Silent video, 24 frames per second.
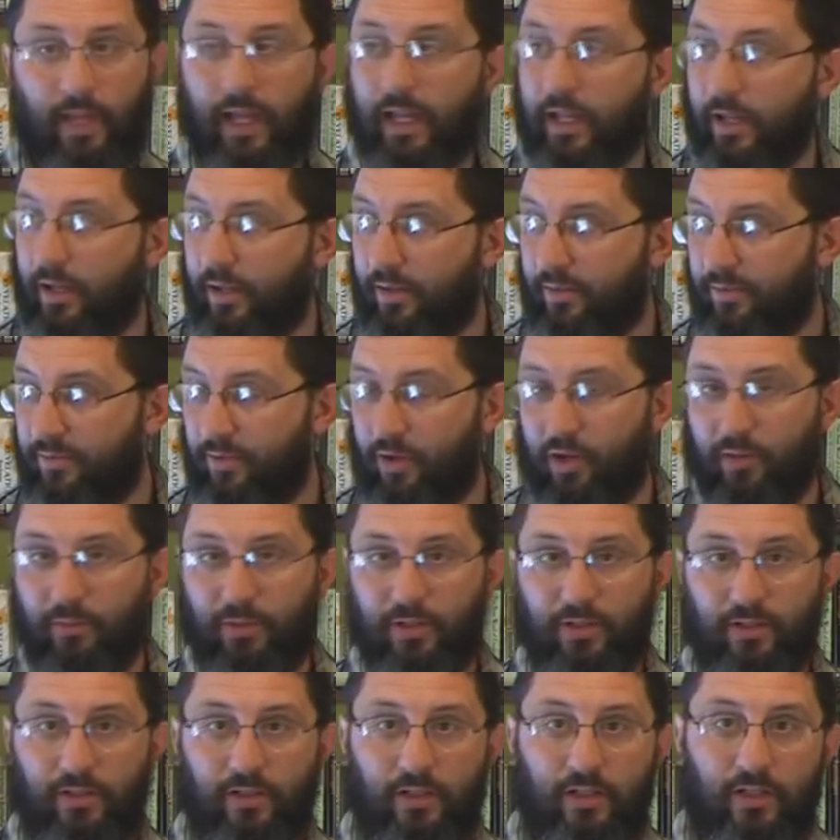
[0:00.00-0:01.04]
Hey, a uh,
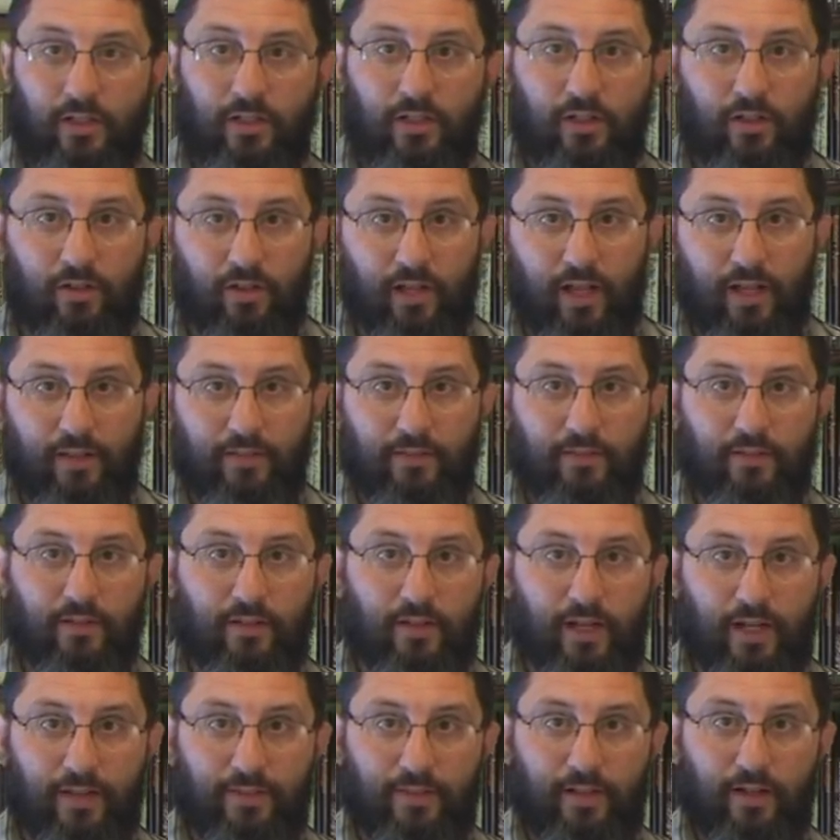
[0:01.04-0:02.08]
farmer, you're going to
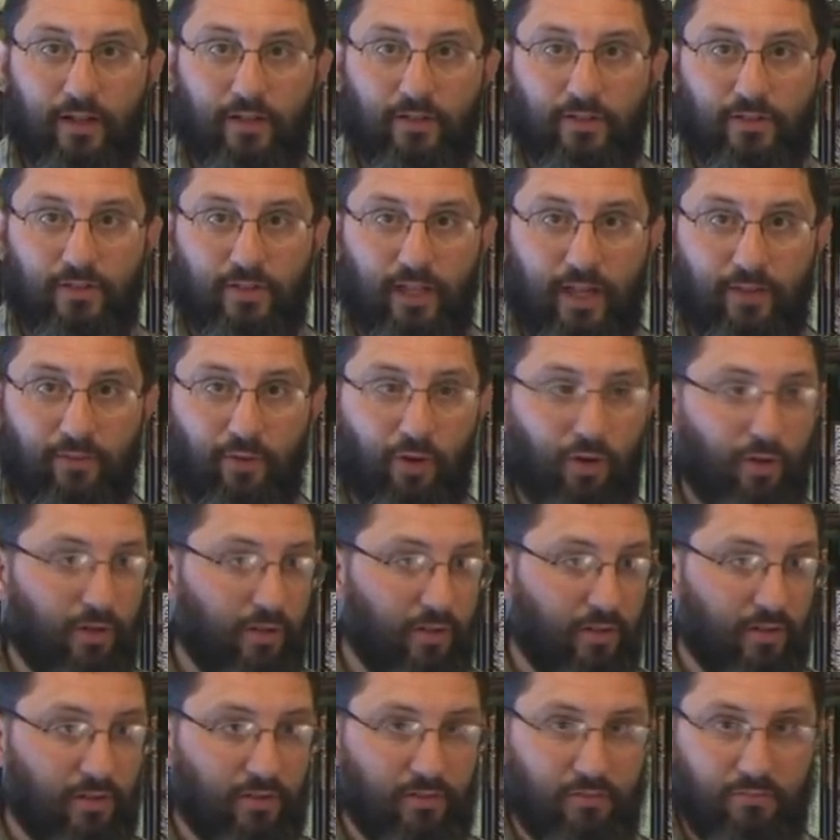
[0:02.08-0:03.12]
go out there and just have all
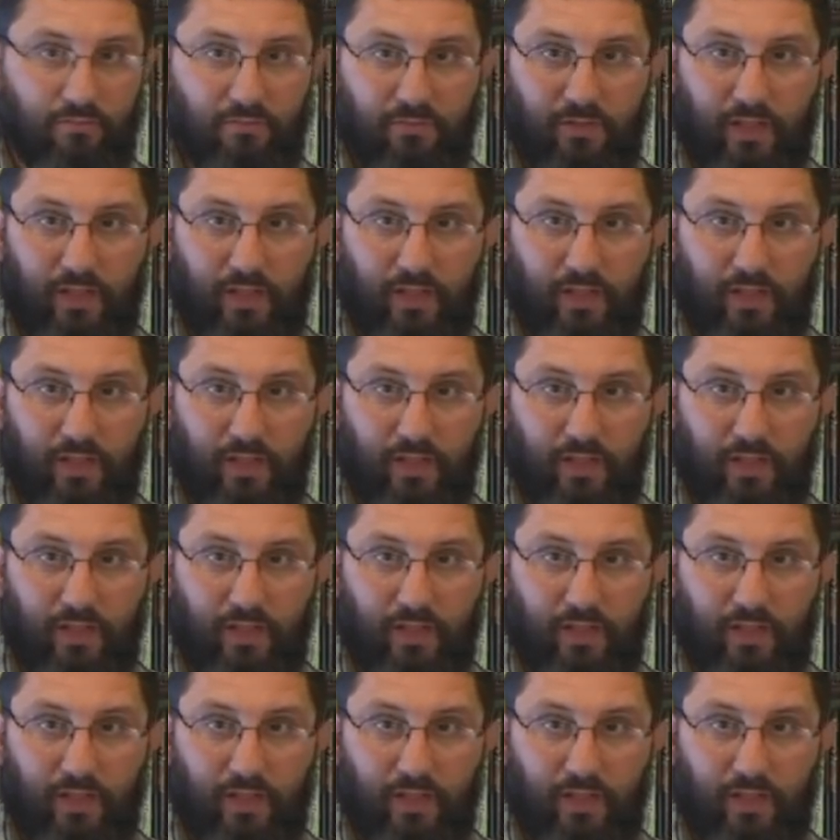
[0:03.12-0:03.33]
your